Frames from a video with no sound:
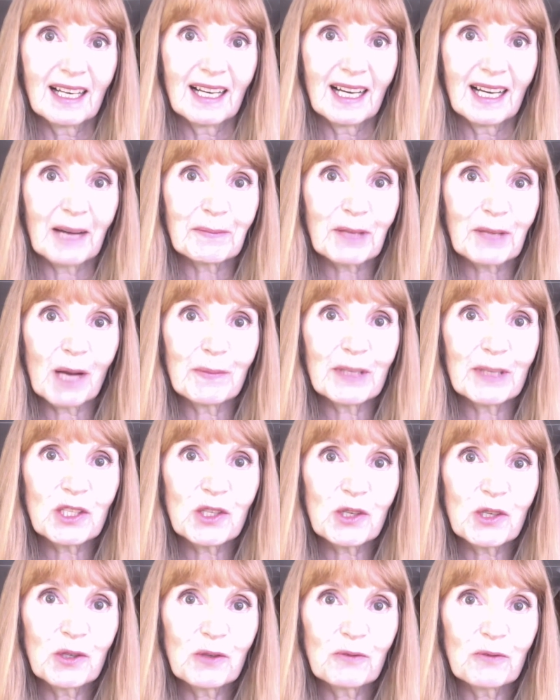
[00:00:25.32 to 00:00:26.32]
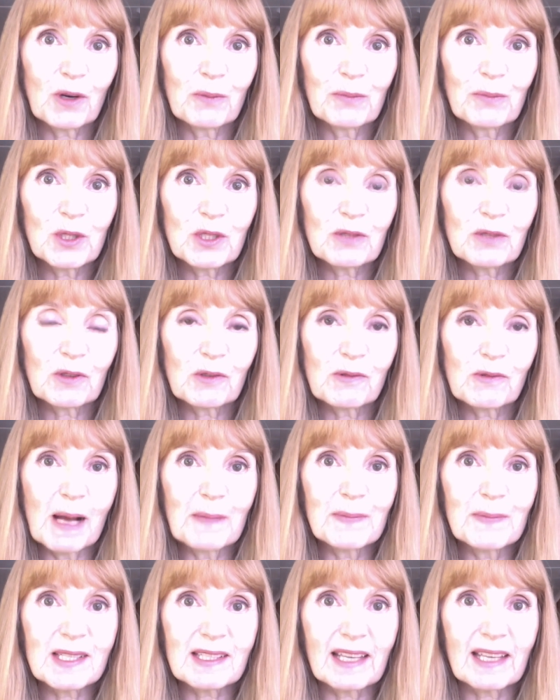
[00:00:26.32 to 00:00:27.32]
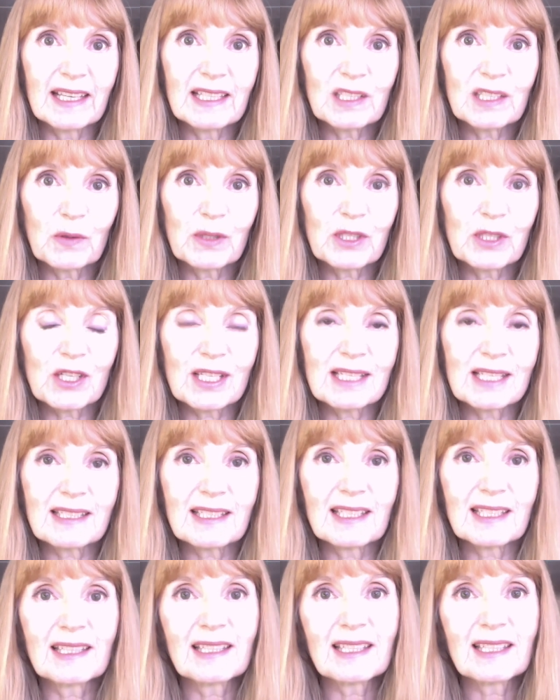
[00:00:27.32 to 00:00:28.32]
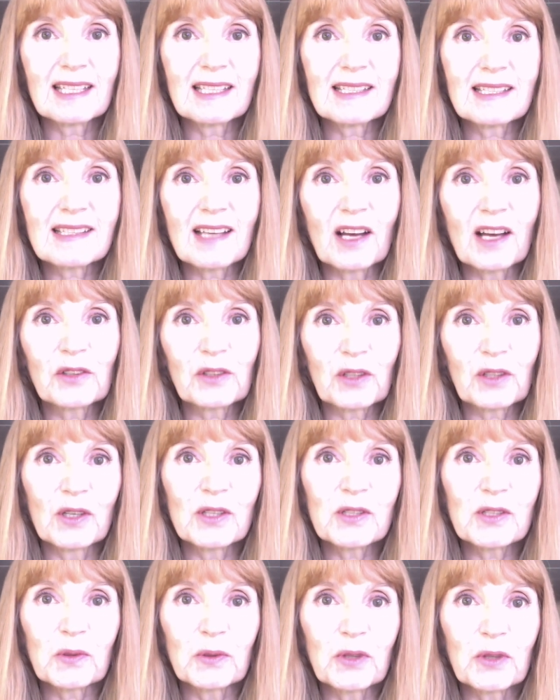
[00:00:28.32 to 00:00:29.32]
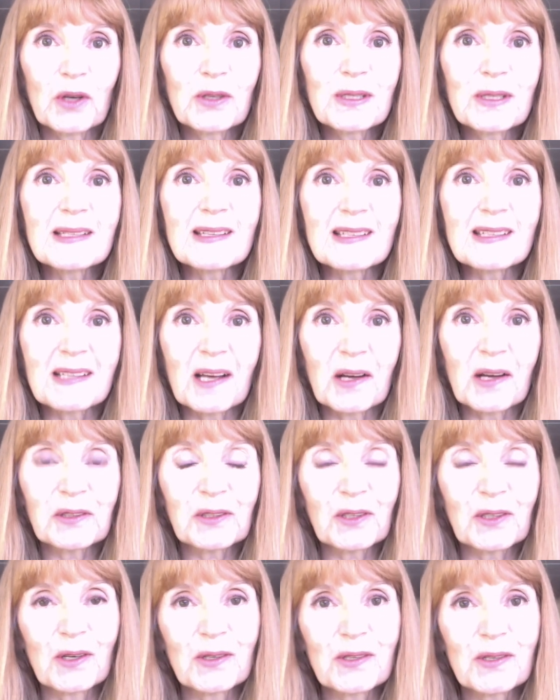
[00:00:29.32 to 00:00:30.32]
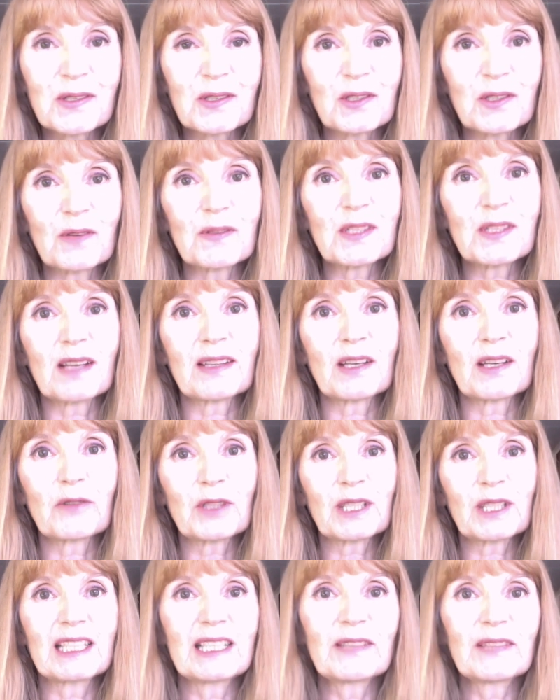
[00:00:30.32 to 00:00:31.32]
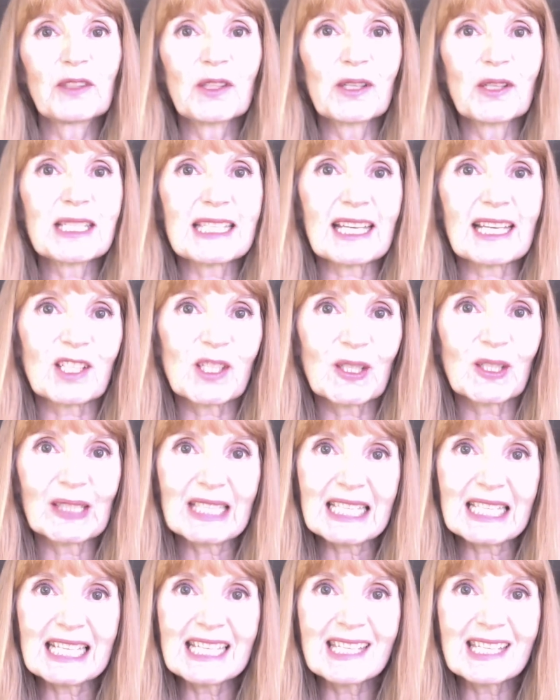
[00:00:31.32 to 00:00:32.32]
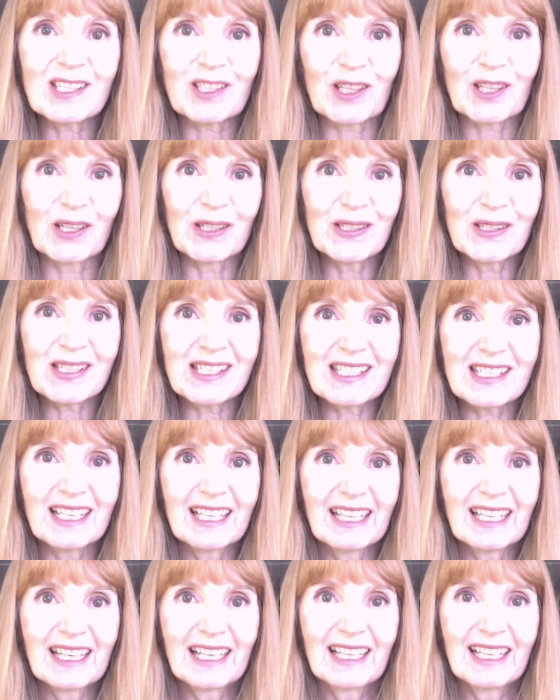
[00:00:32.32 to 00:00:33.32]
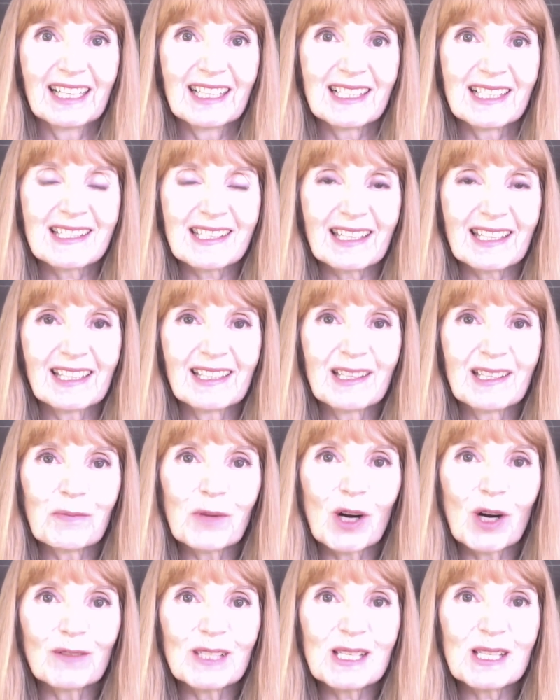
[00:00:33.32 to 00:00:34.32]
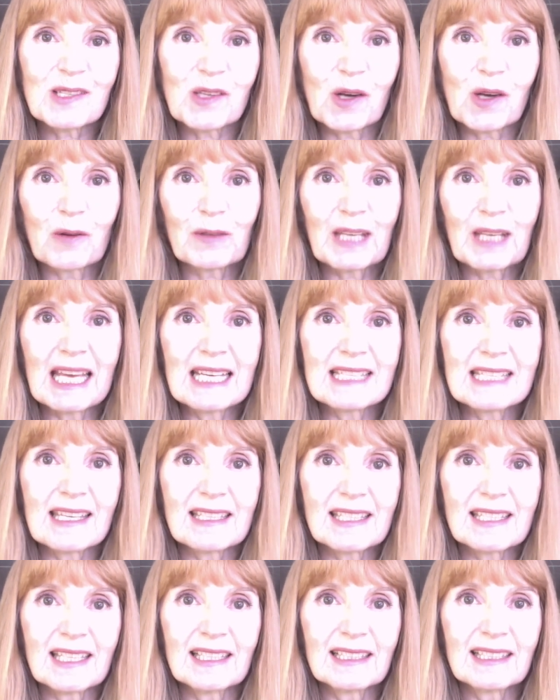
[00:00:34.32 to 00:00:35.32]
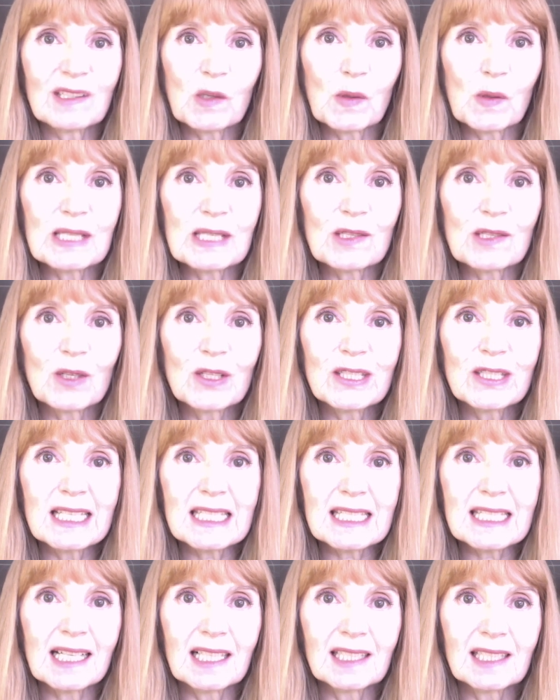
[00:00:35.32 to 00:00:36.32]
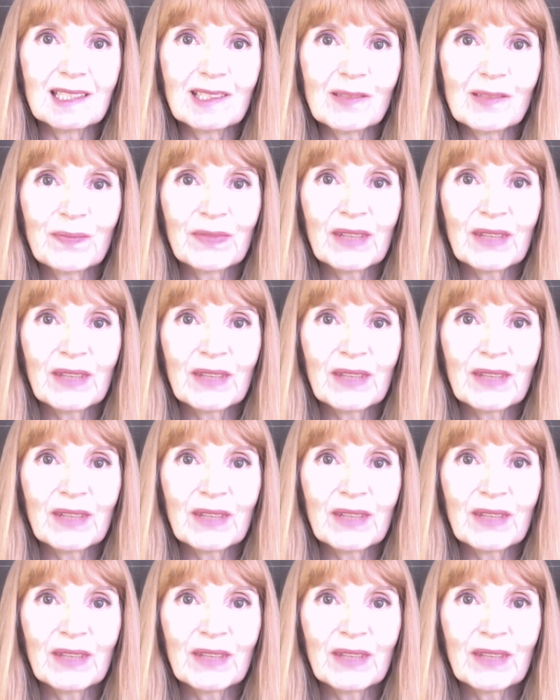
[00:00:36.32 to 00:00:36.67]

I'm coming to you from beautiful Ramsgate, which is in the south coast, or known as the south coast of South Africa, even though it's actually on the east coast. It's in the province of KZN, KwaZulu Natal,